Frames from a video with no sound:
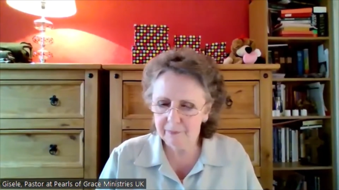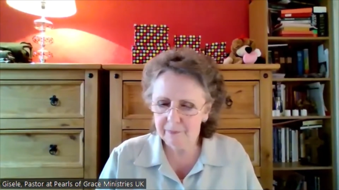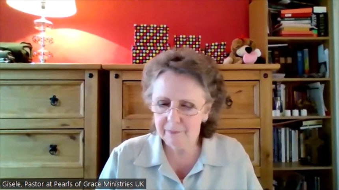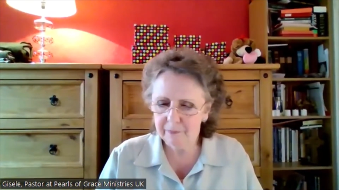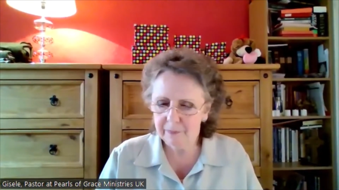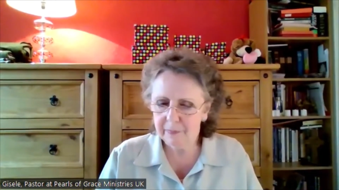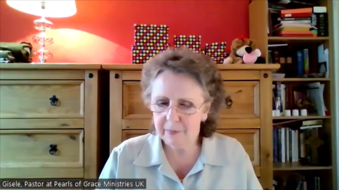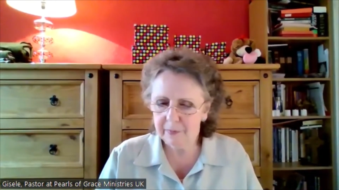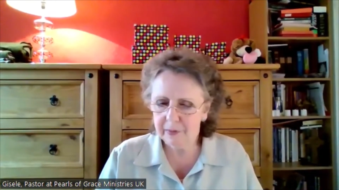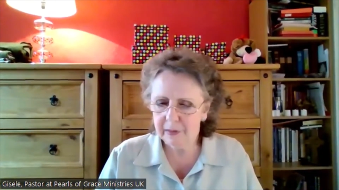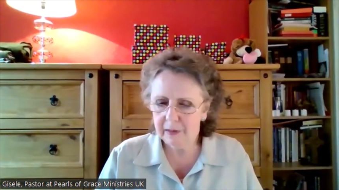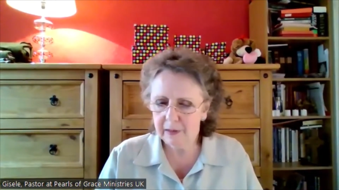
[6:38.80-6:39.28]

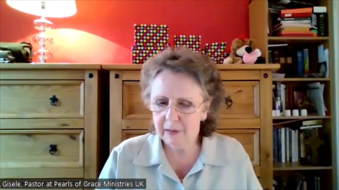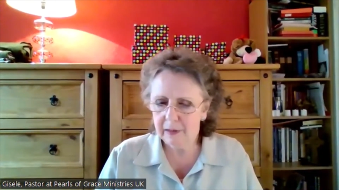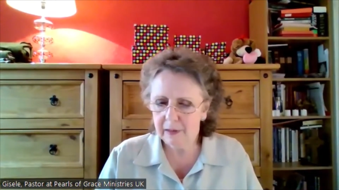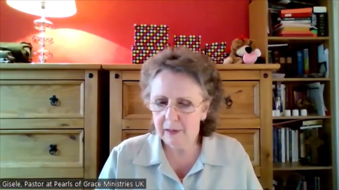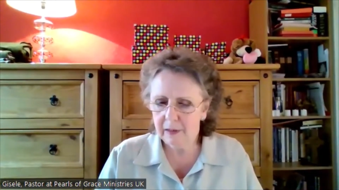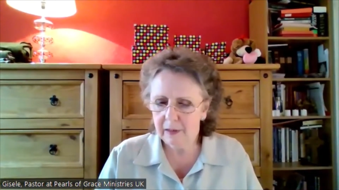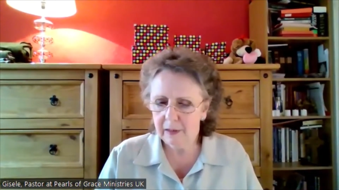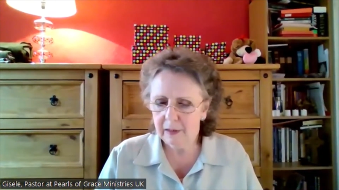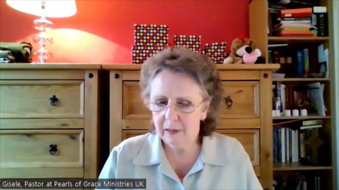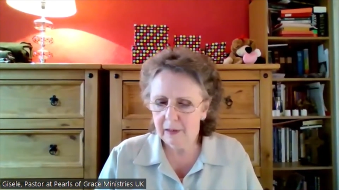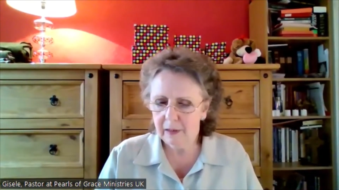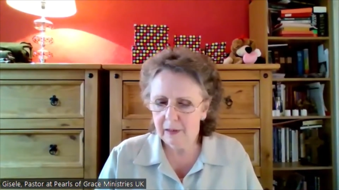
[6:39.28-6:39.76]

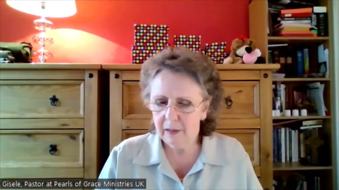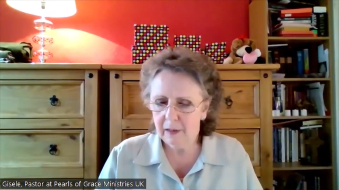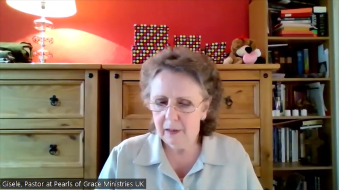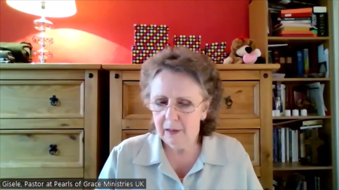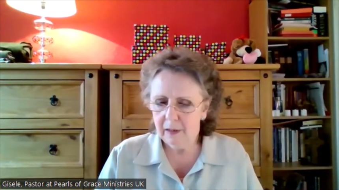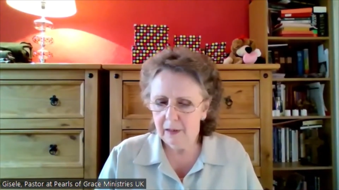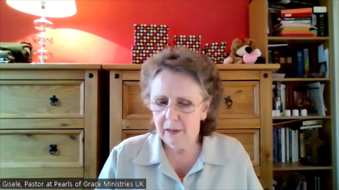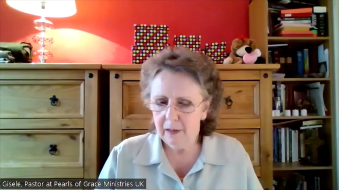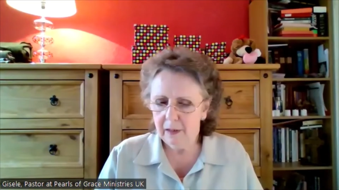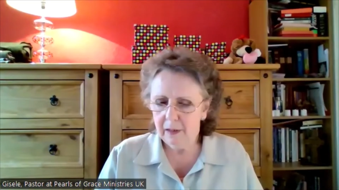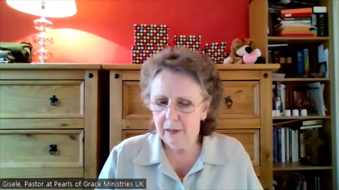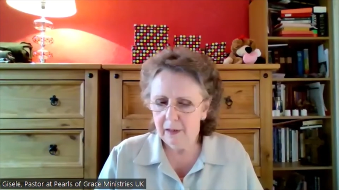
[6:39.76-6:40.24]

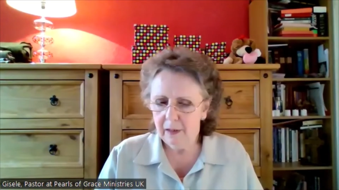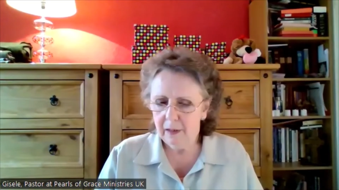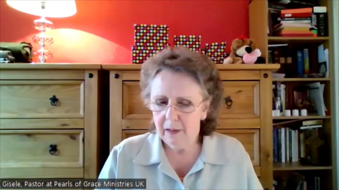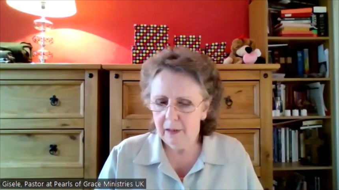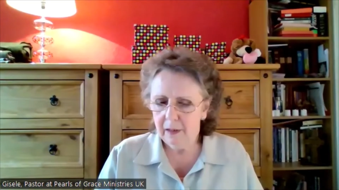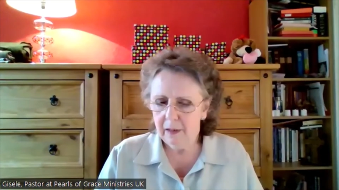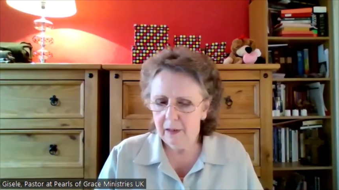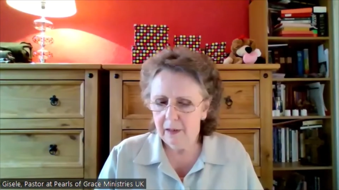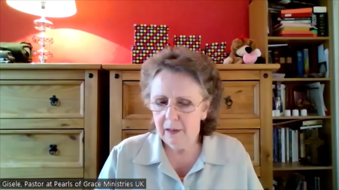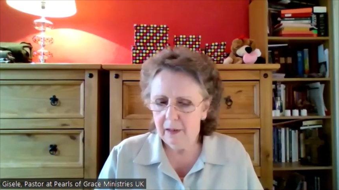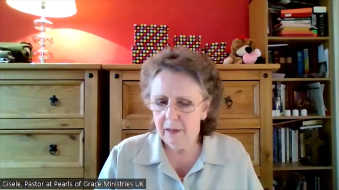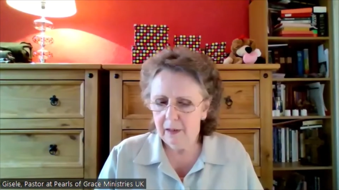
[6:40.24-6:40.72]

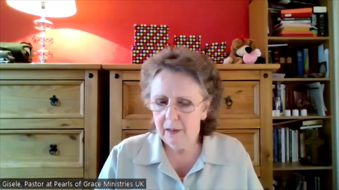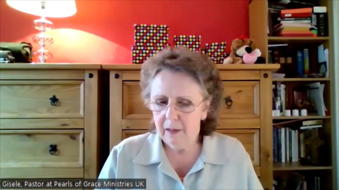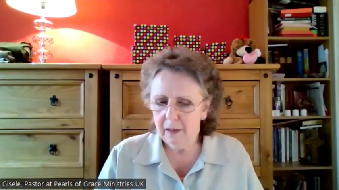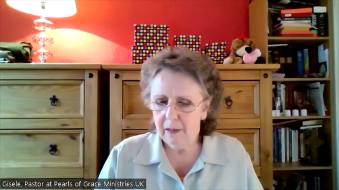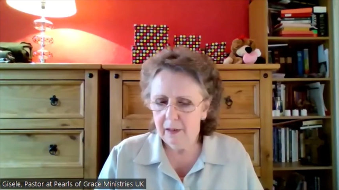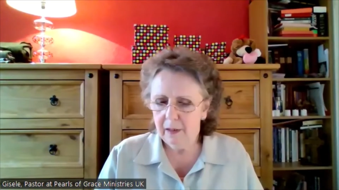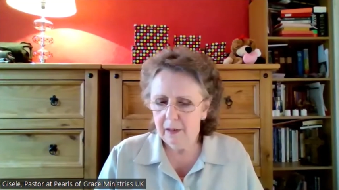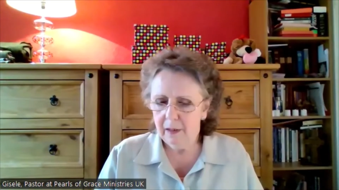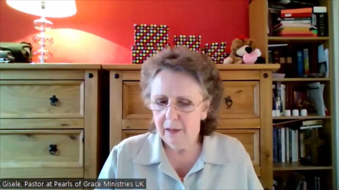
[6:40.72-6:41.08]
Nobody speaks.